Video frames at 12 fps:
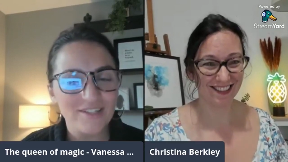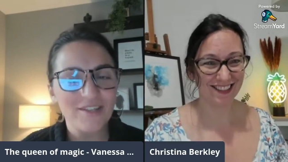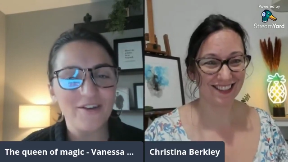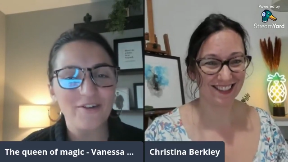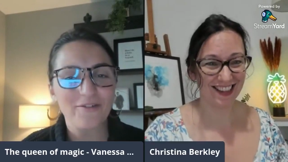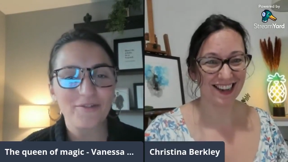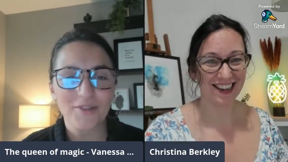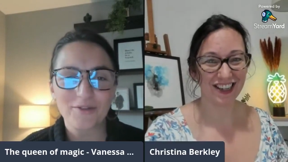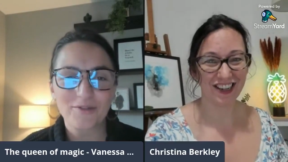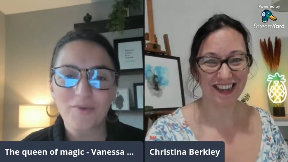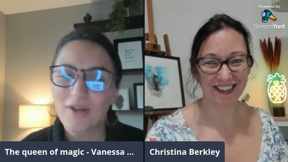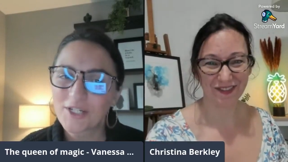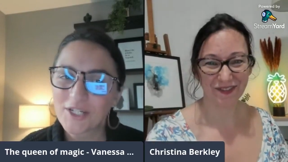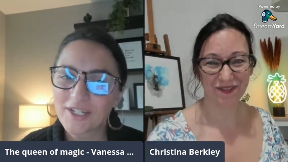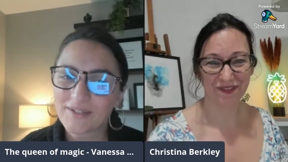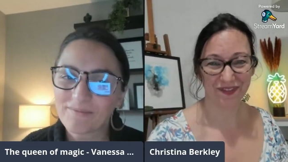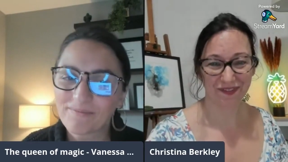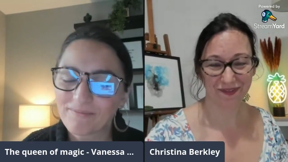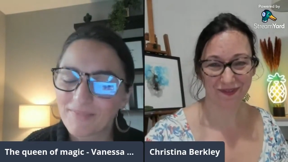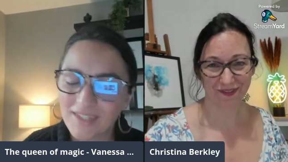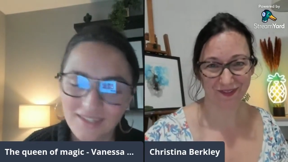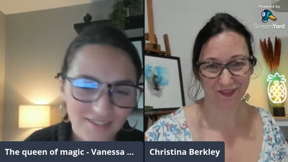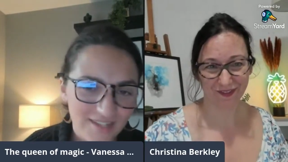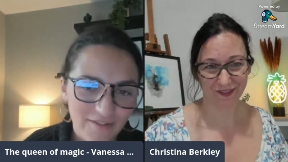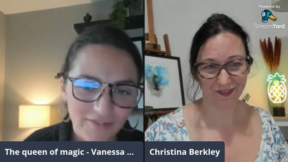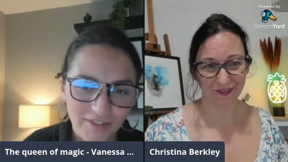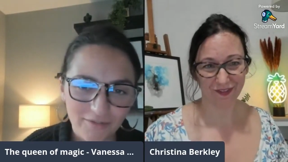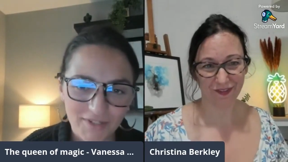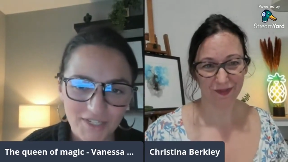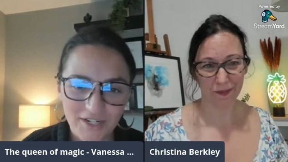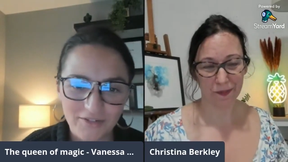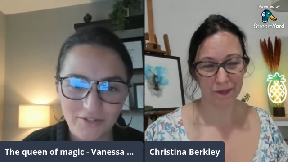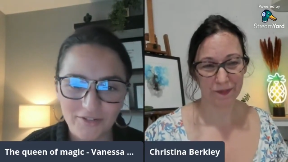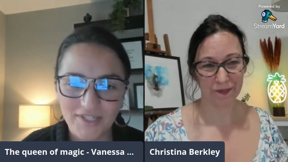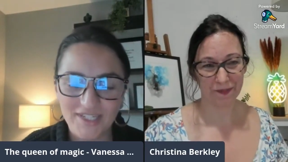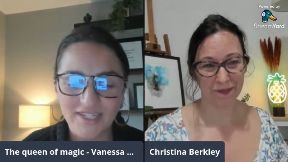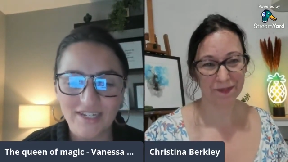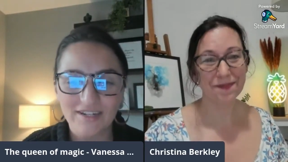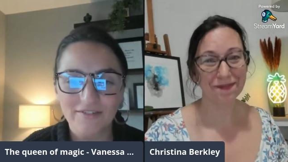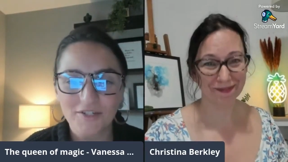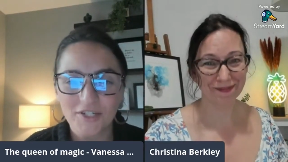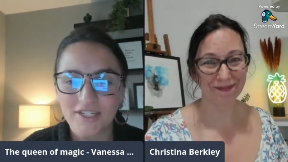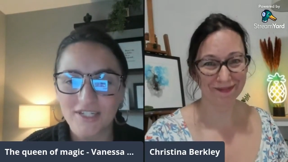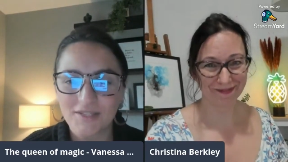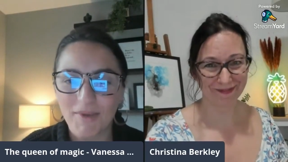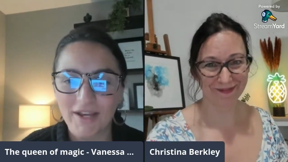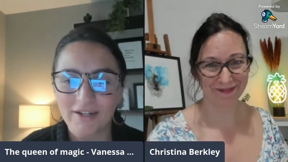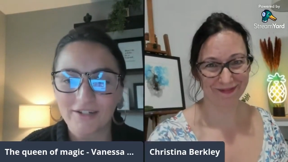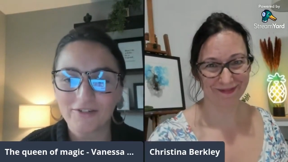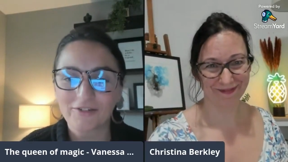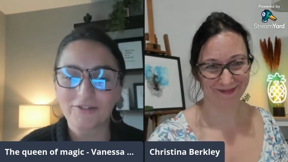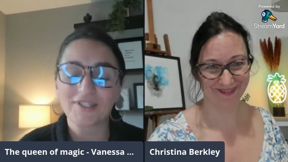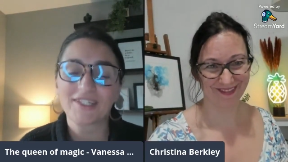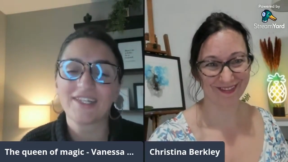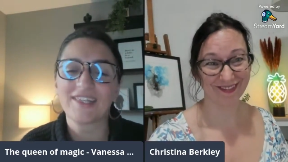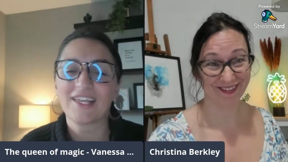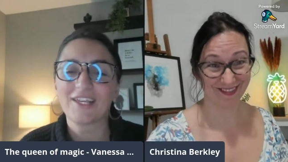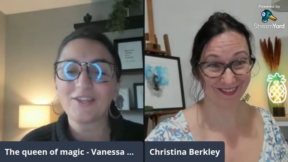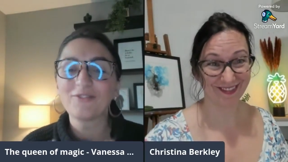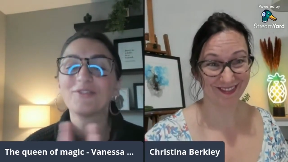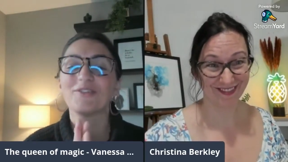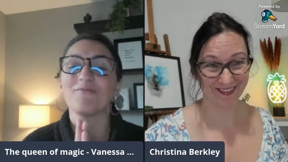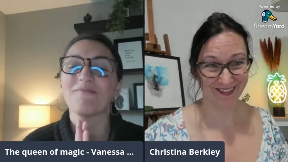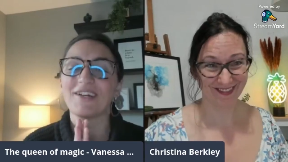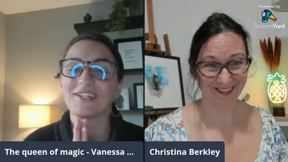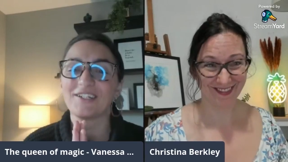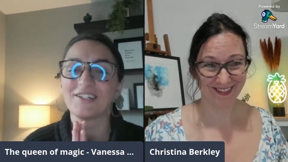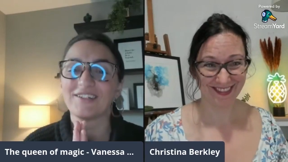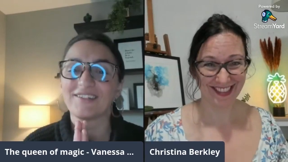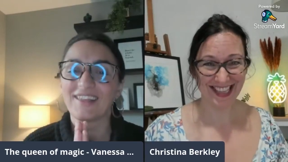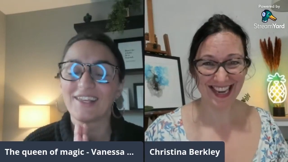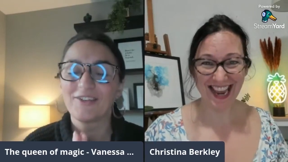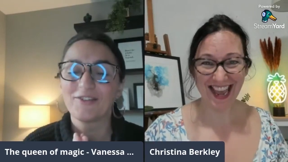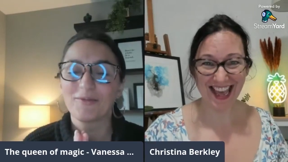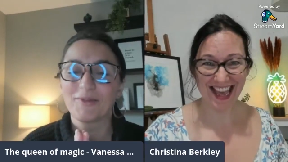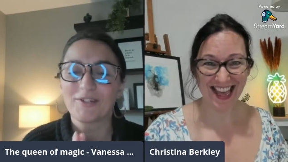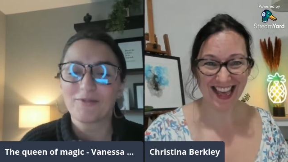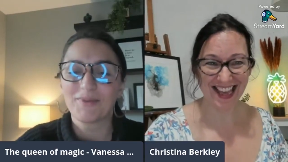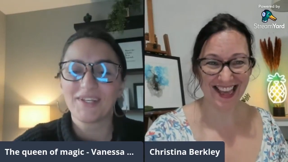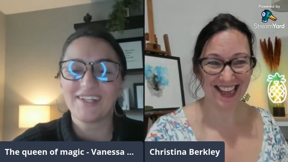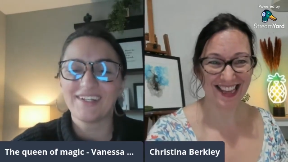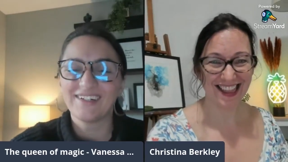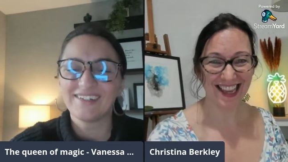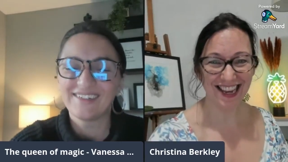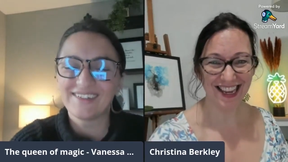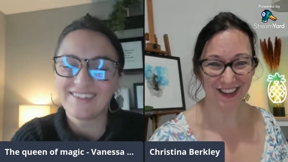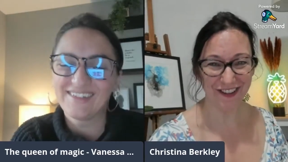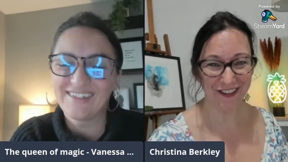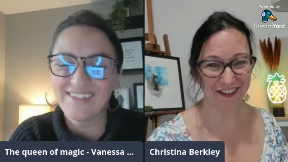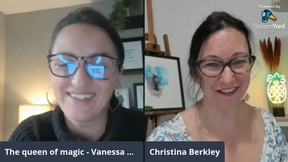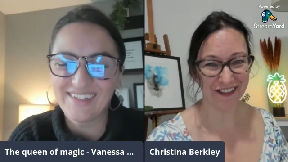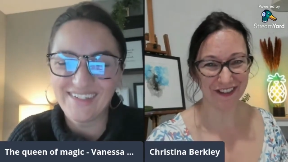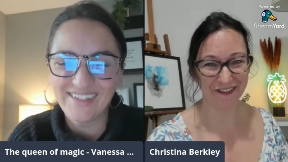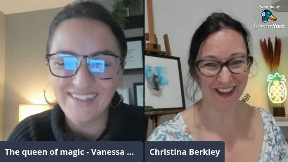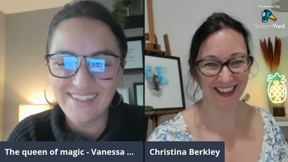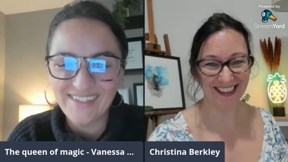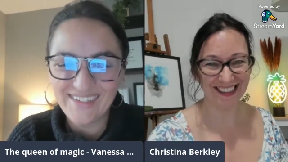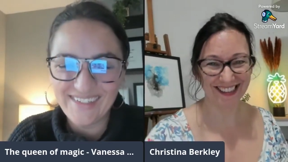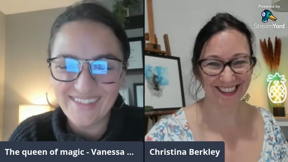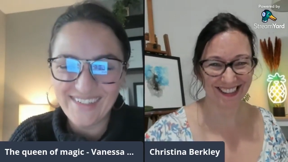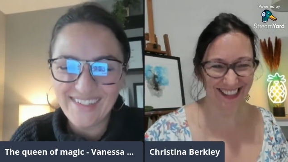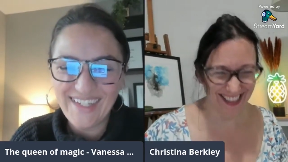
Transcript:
Speaker 1: So mm-hmm. for those, definitely reach out to Christina if she inspired you. And Christina, thank you so much
Speaker 2: Thank you. Yeah, so much. thank you. This is really fun.